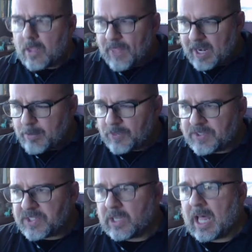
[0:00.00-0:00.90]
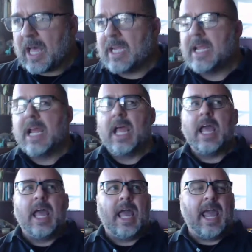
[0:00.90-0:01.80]
thought about this a lot.
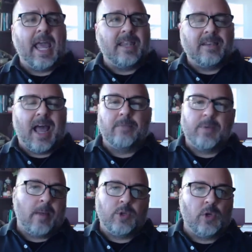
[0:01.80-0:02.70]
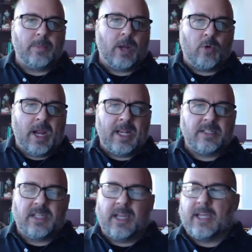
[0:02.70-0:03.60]
And I'm doing my
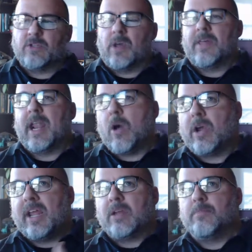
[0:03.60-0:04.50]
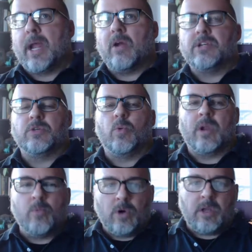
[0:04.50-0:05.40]
grading today, so I thought, how could I compare it to what
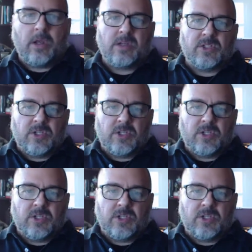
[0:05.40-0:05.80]
I'm working on?